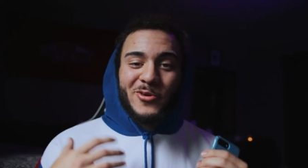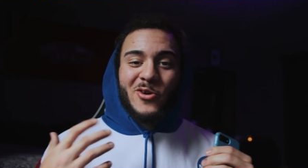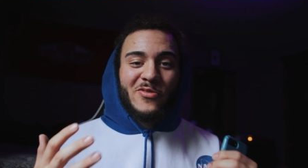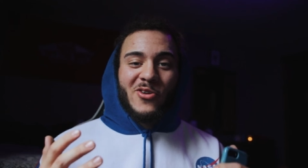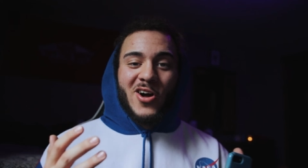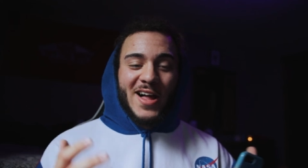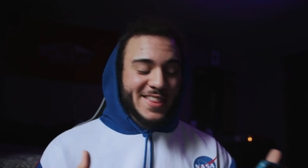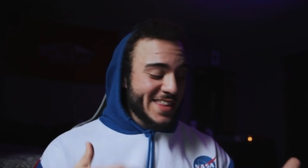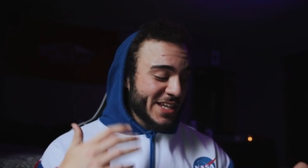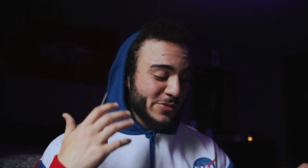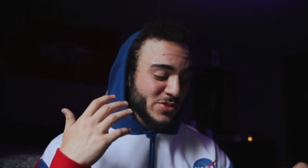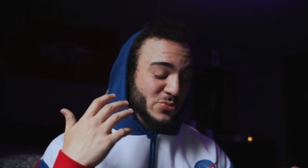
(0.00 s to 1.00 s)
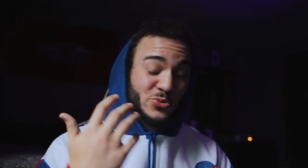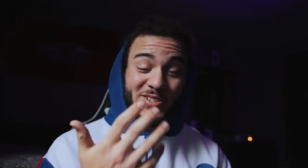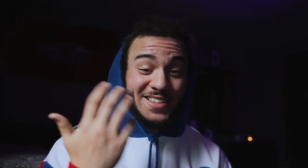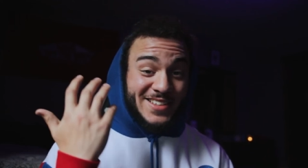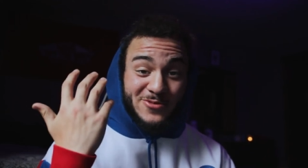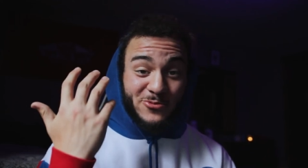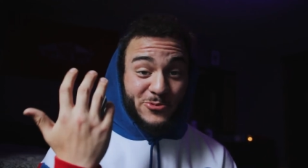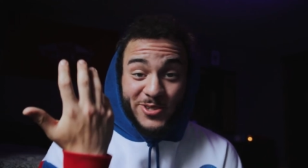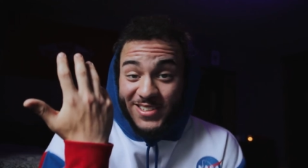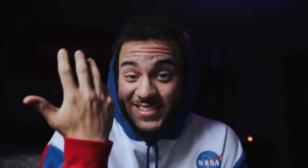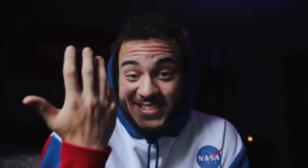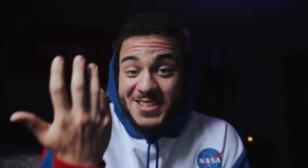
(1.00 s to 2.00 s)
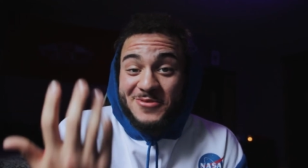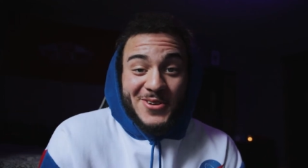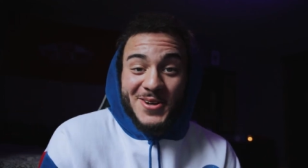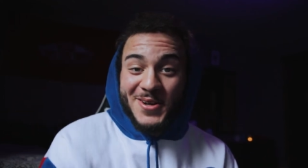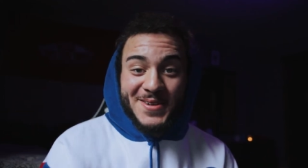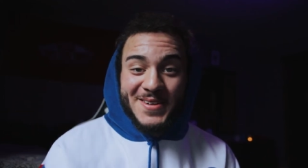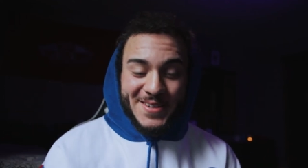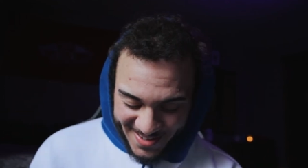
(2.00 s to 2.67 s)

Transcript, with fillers: But overall, I think it was a really, really sick photo.